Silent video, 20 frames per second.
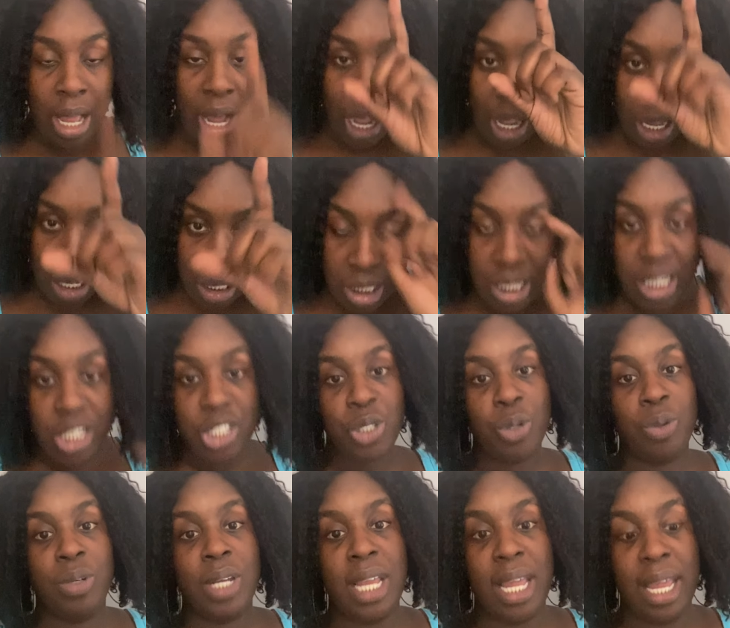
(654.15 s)
unleash
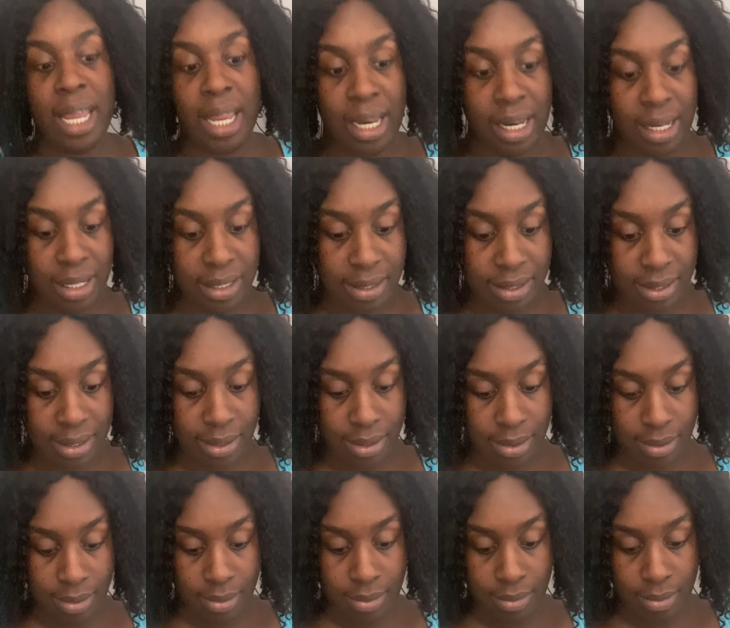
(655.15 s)
on their ass.